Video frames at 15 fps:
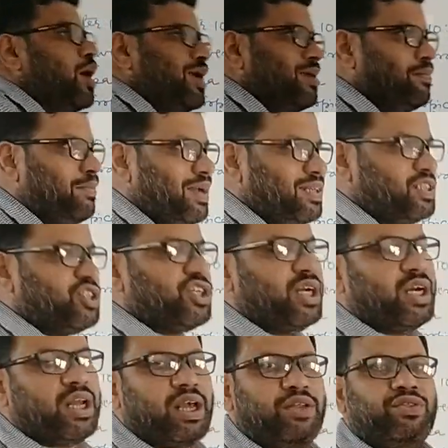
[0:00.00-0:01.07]
not
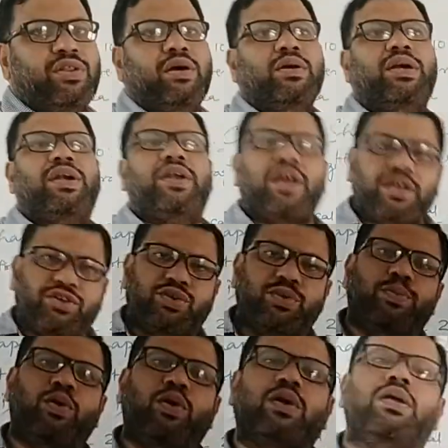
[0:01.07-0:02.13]
mentioned in the
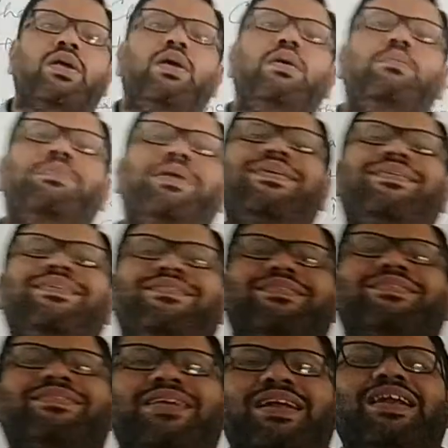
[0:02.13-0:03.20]
textbook, but this
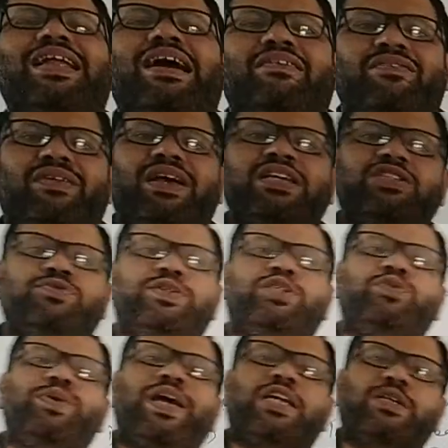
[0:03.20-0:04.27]
is an average
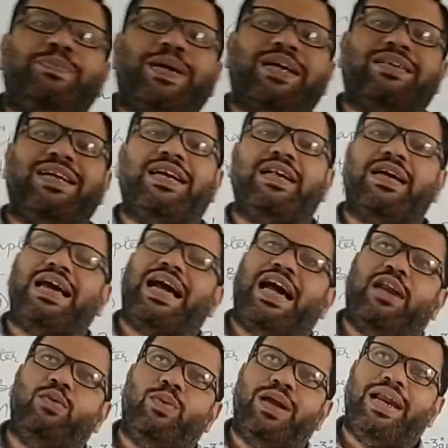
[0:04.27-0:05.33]
which we expect that
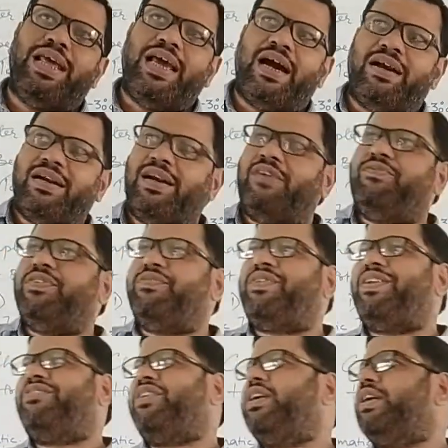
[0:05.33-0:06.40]
annually
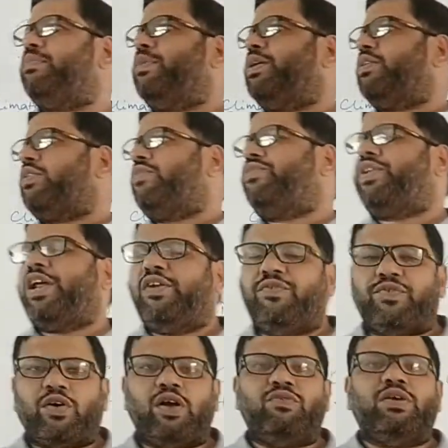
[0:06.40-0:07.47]
150 centimeters of
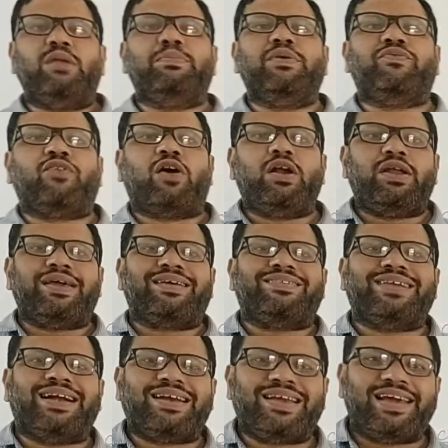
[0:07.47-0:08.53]
rainfall will be falling
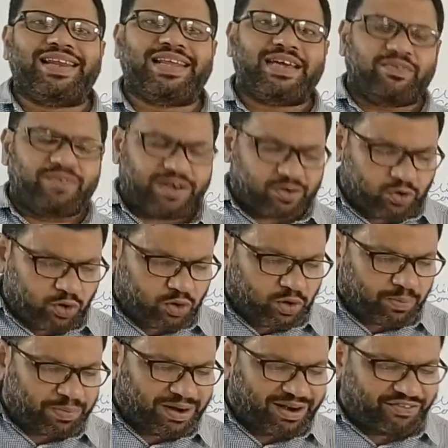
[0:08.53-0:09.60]
in that area where
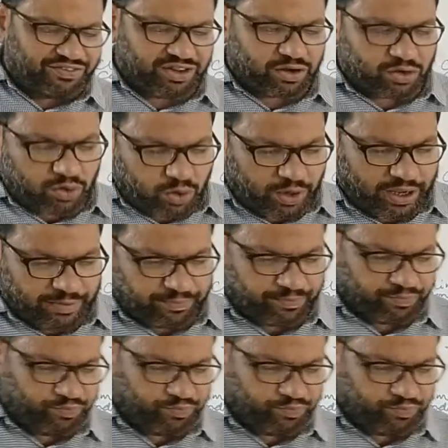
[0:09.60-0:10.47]
cocoa plants are growing.